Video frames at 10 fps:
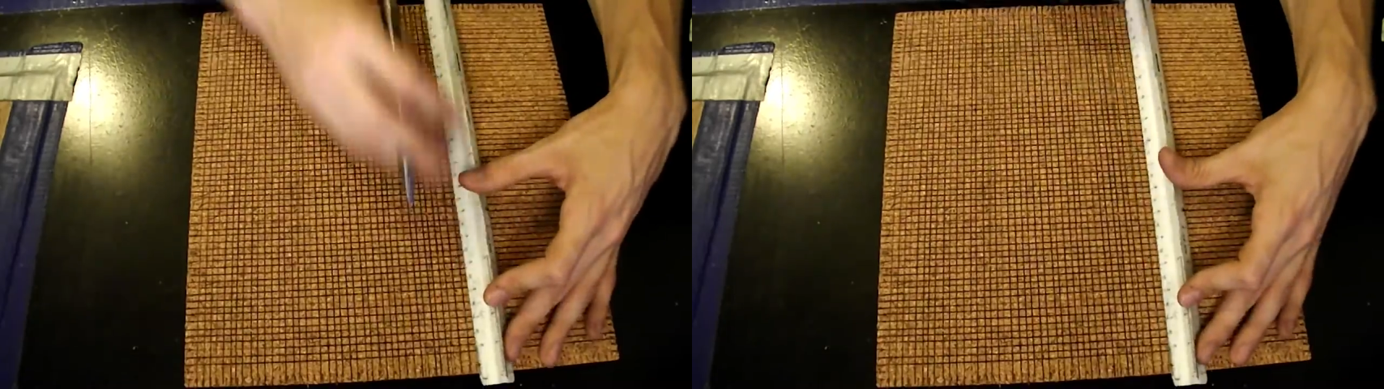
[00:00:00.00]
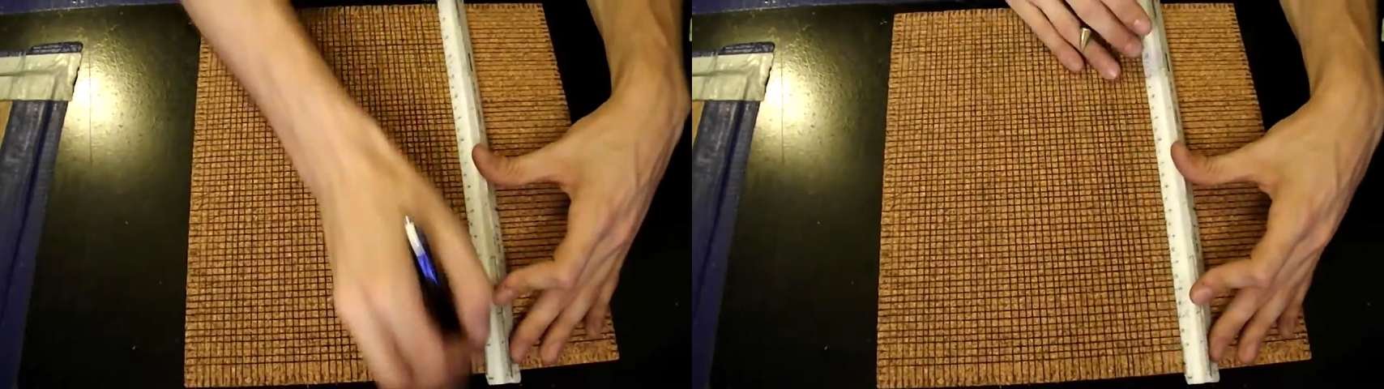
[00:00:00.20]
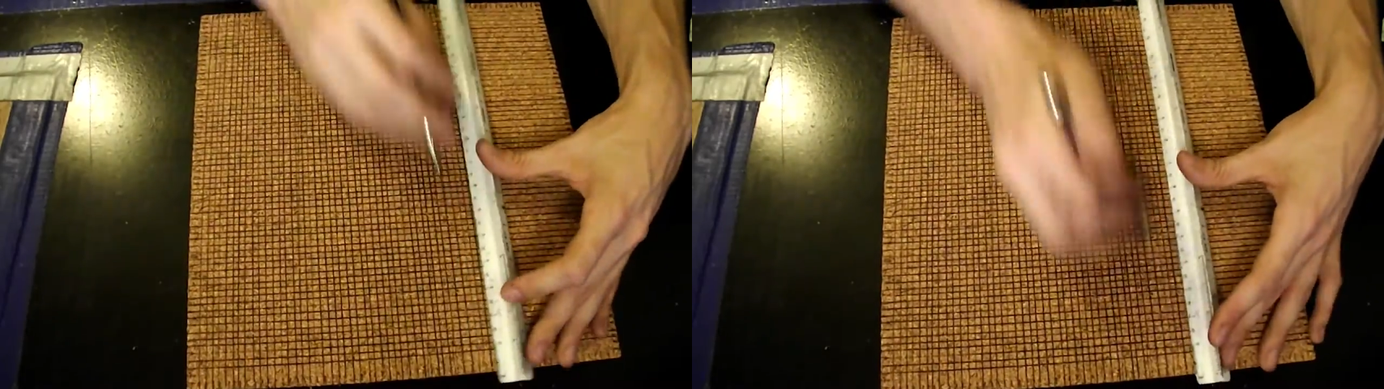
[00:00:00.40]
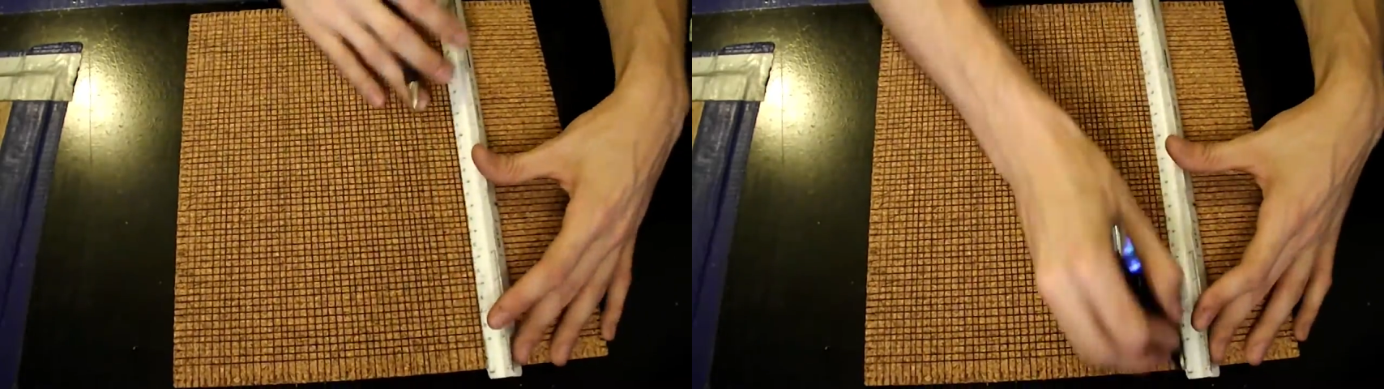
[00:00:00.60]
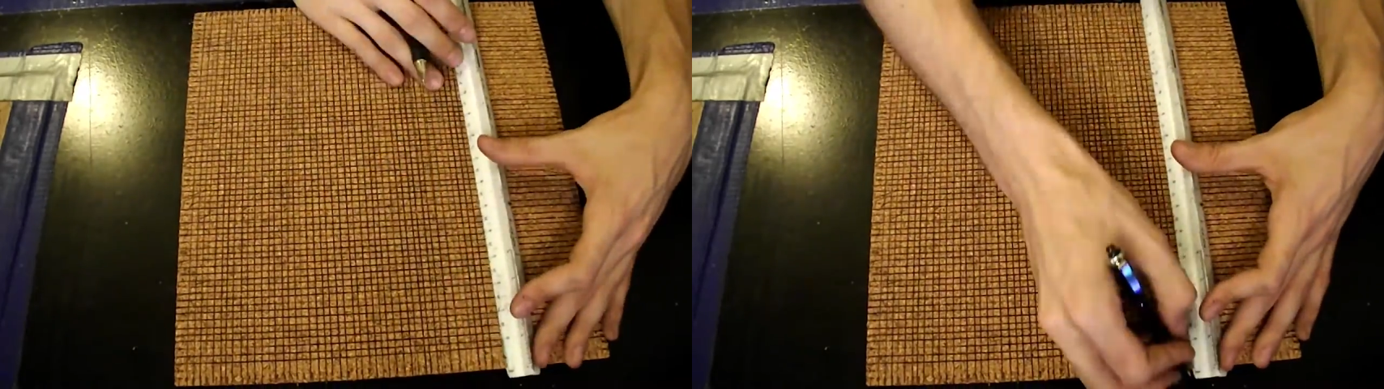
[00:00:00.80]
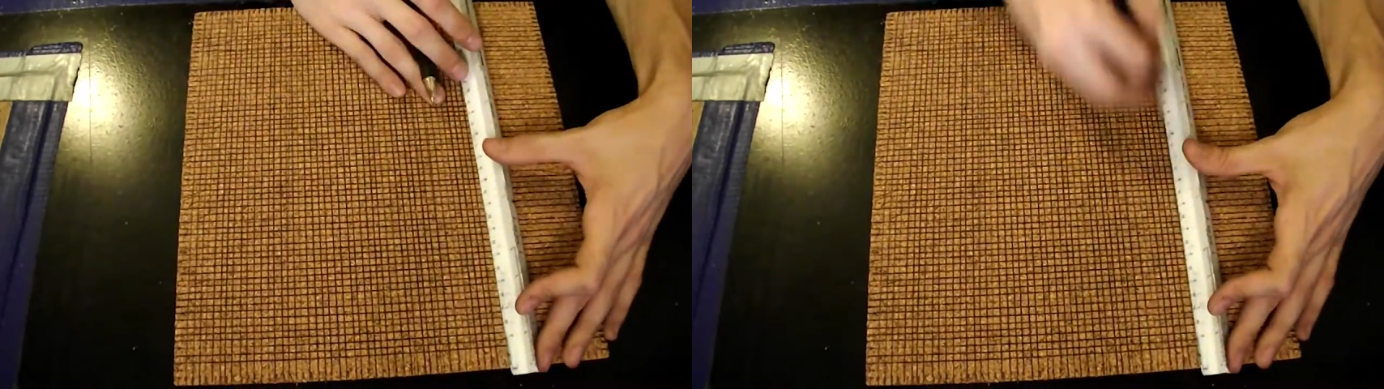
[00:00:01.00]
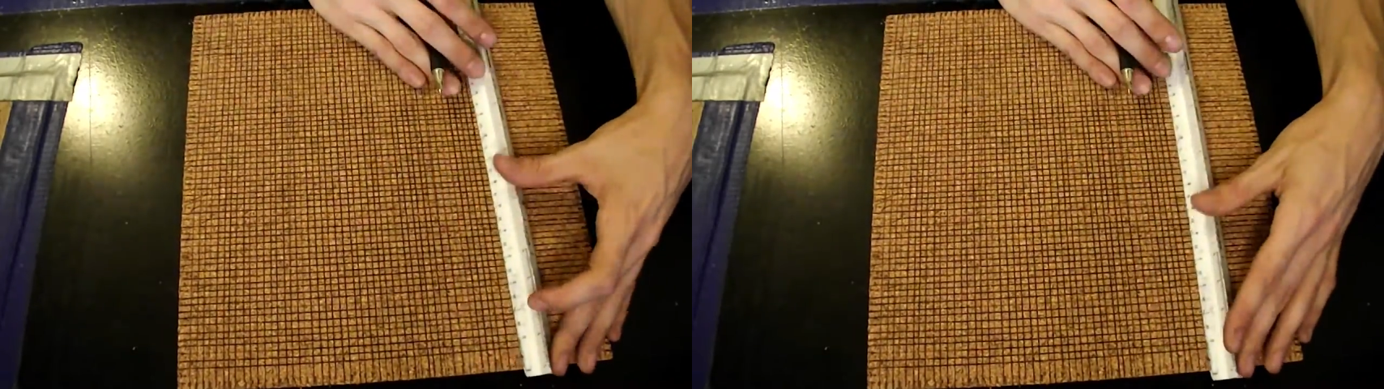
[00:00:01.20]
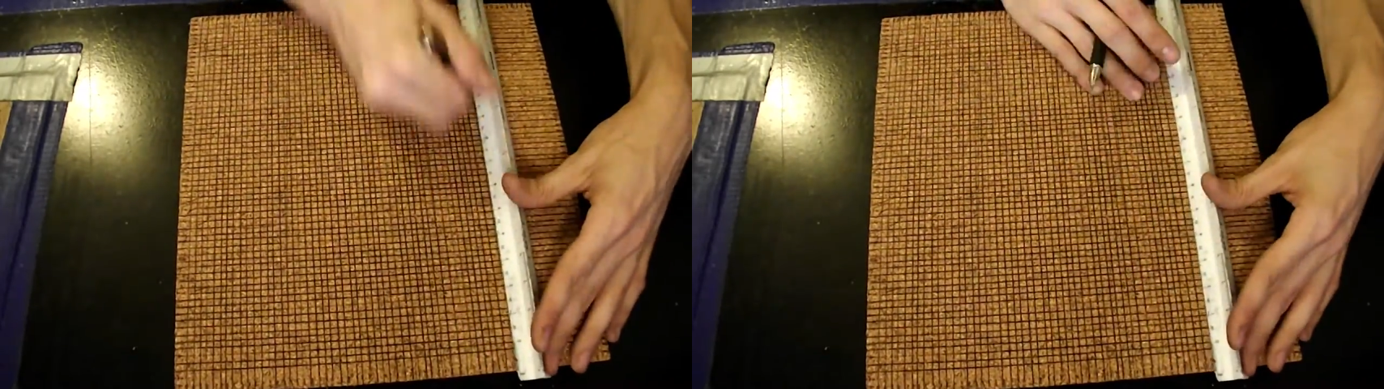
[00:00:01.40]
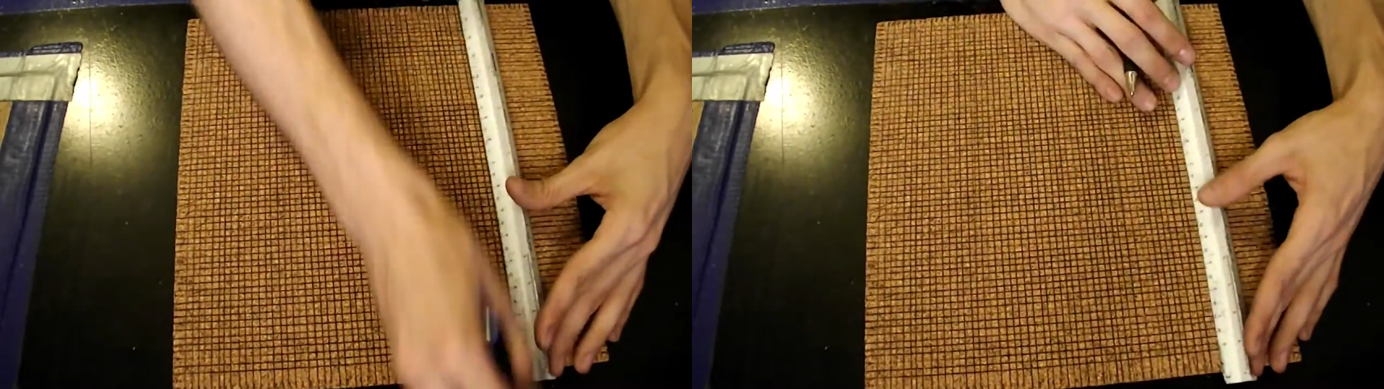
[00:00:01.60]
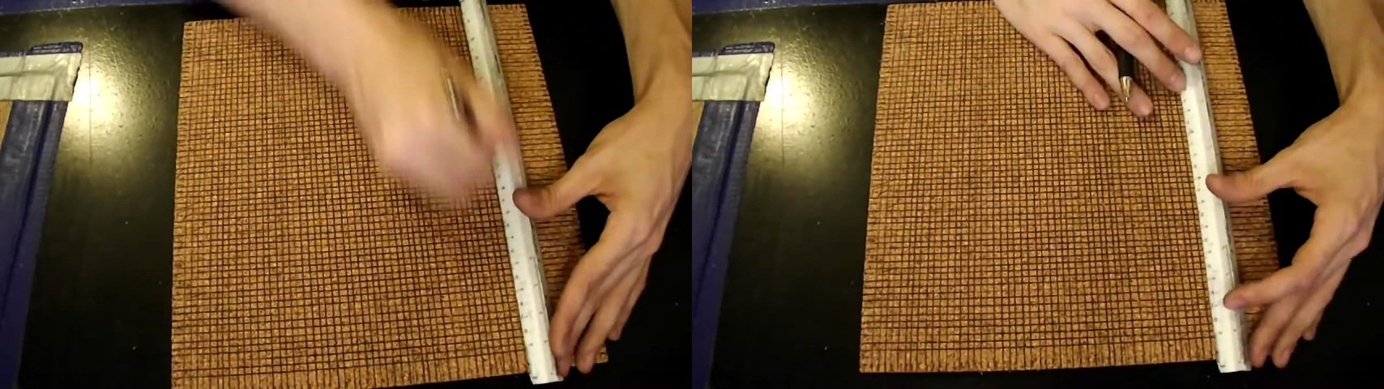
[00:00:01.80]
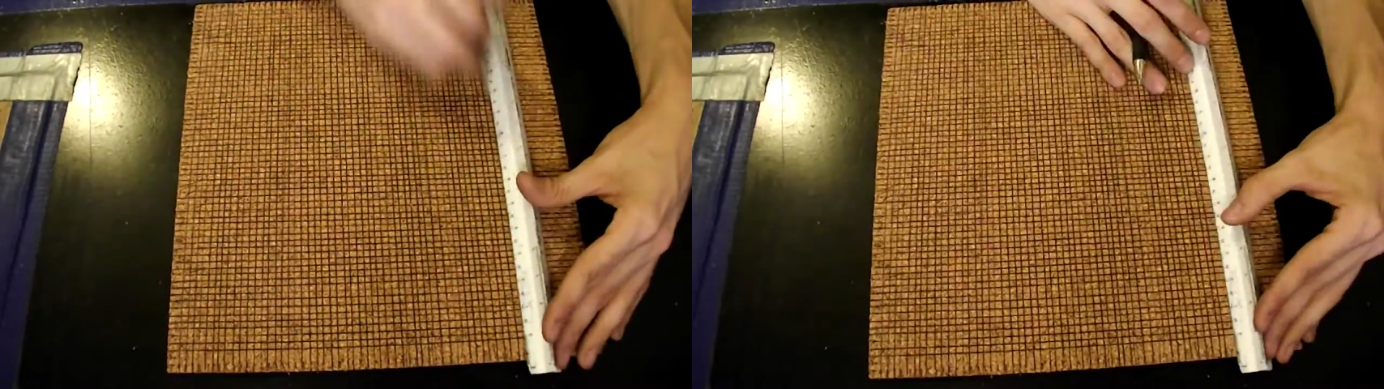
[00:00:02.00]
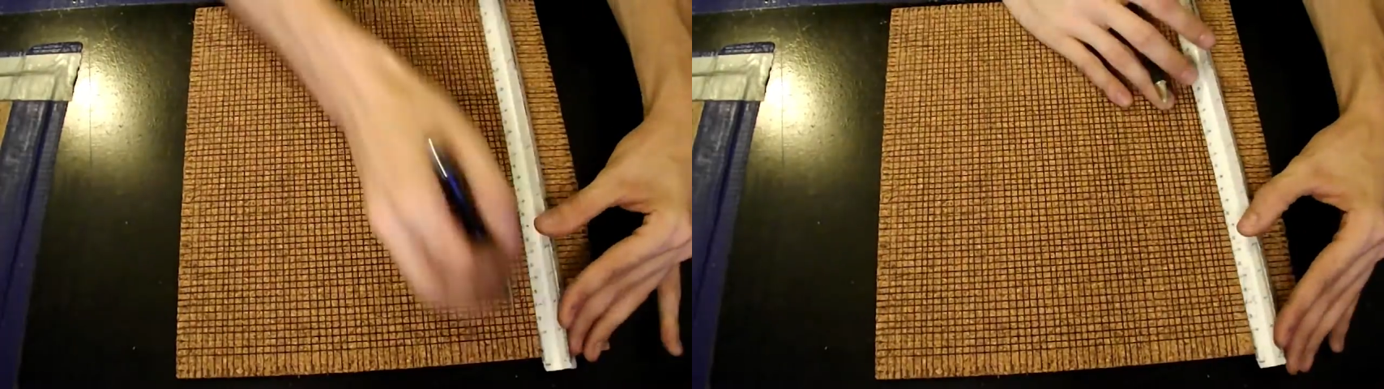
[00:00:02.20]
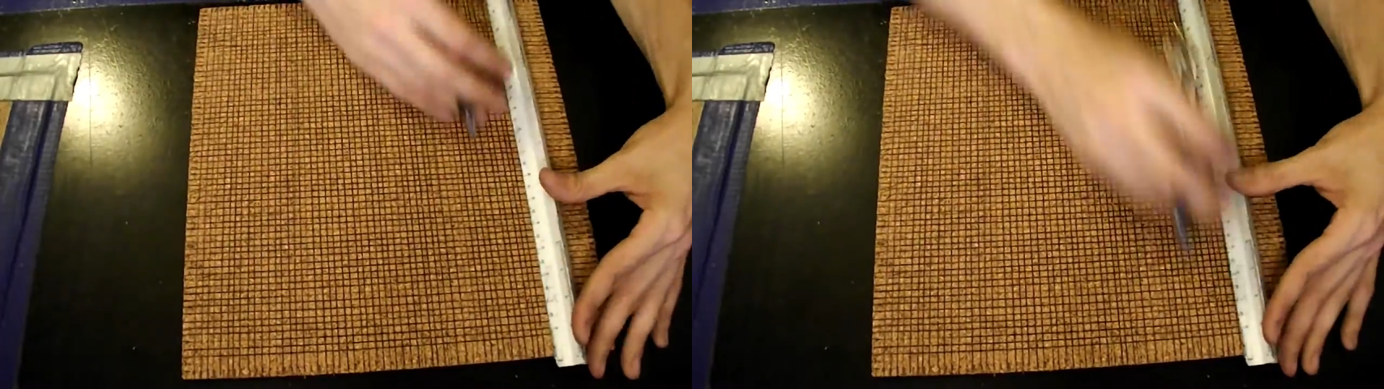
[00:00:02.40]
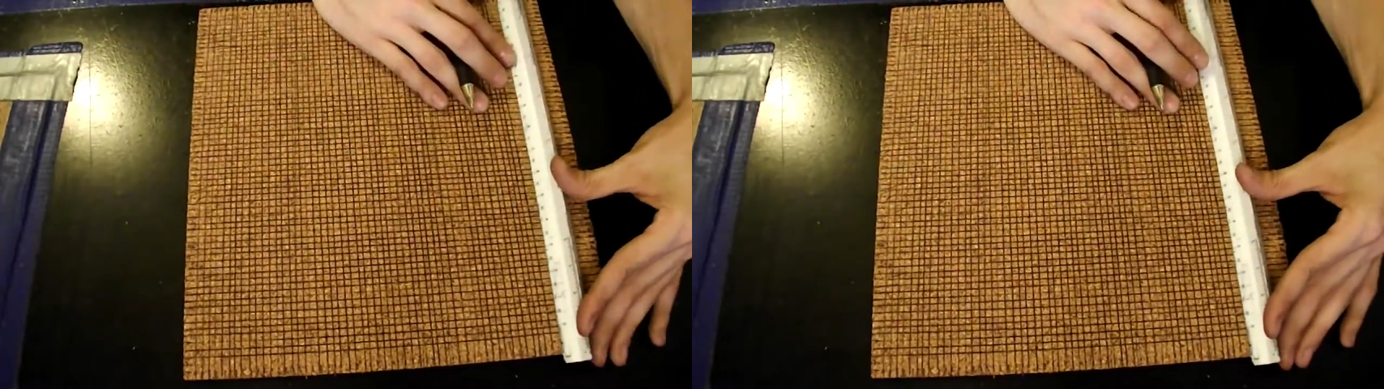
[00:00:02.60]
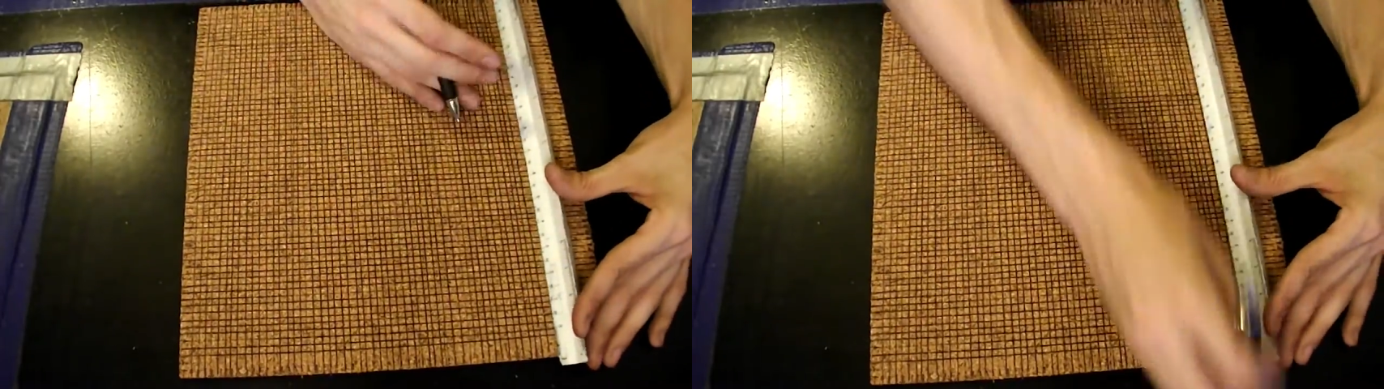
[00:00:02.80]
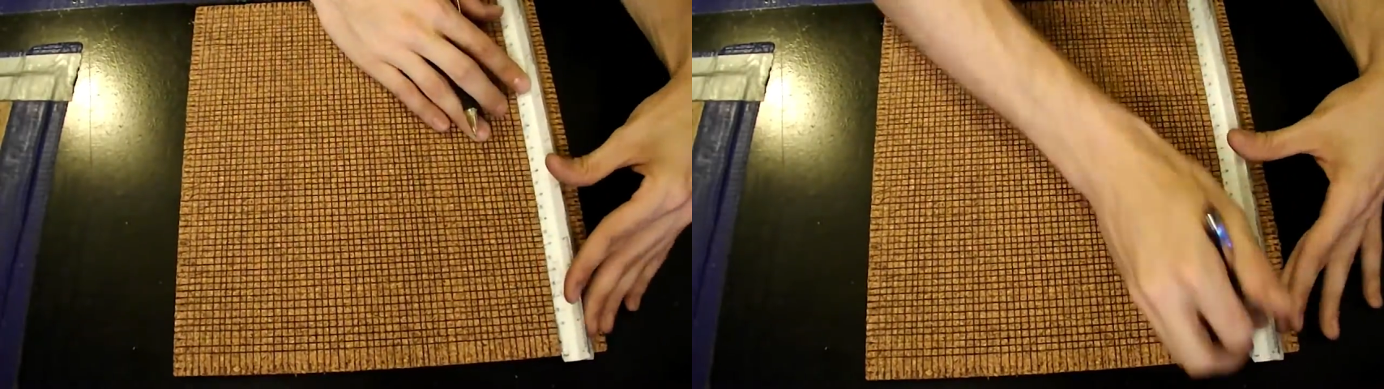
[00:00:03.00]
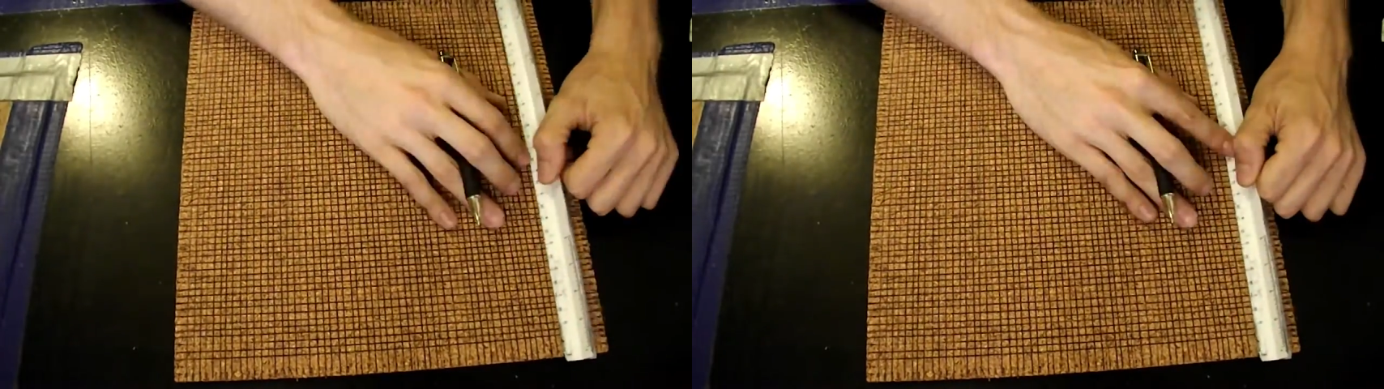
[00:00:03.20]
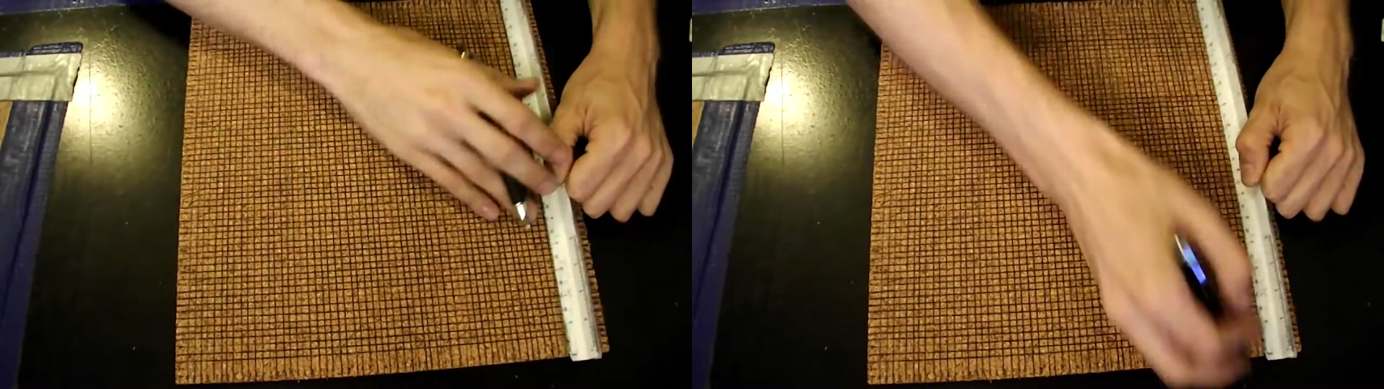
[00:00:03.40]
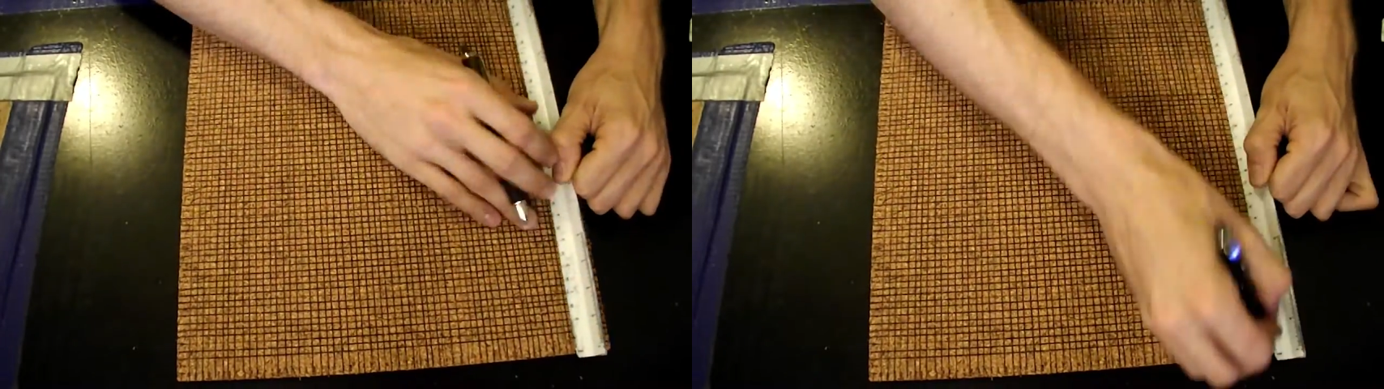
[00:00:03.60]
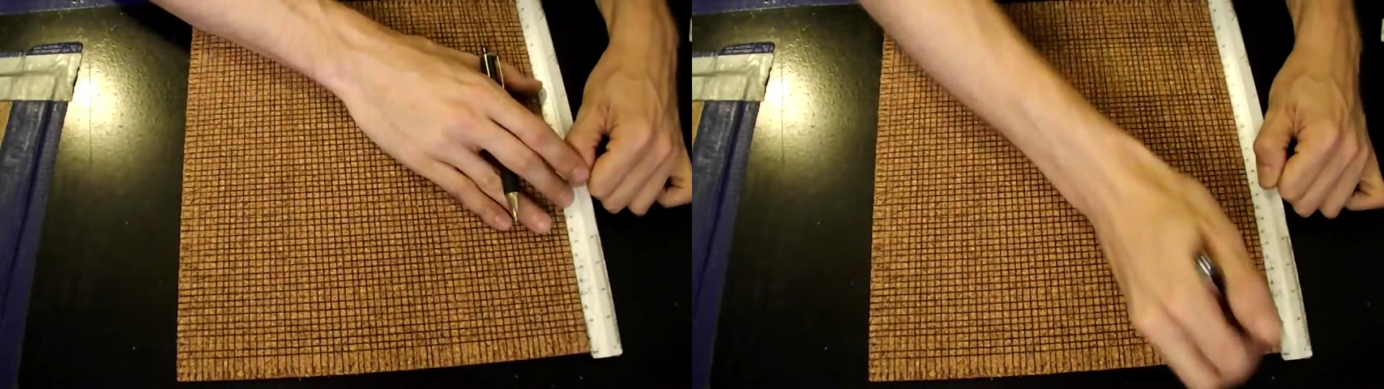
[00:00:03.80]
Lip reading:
Nobody's mouth can be seen.